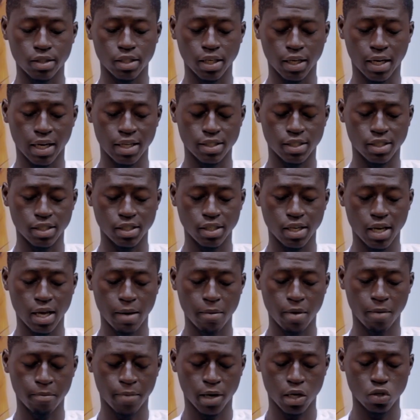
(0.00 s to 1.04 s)

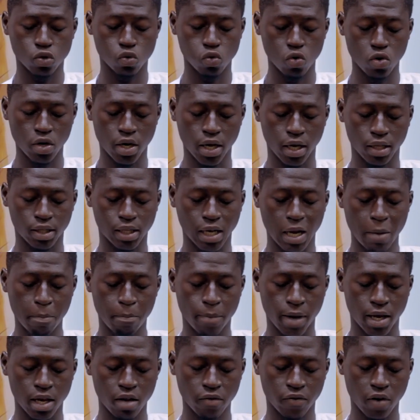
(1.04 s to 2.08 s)
Jakarta, Barcelona, Internal
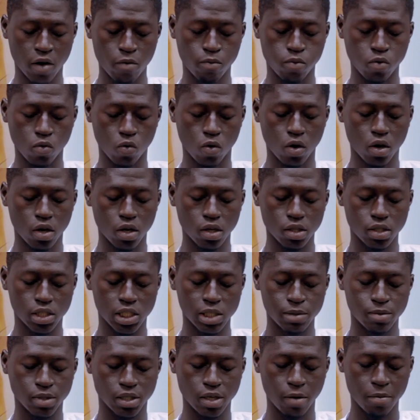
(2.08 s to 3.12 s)
Paris Liverpool,
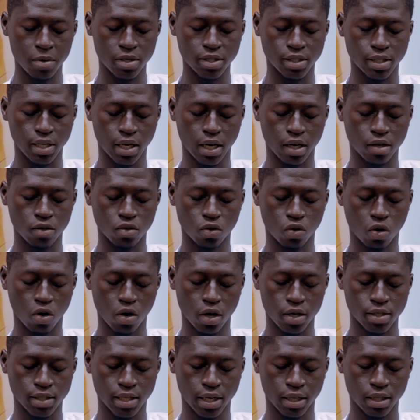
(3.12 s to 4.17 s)
Team Shabansa draw
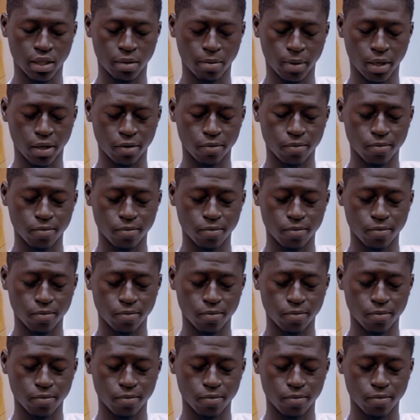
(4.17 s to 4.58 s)
exactly.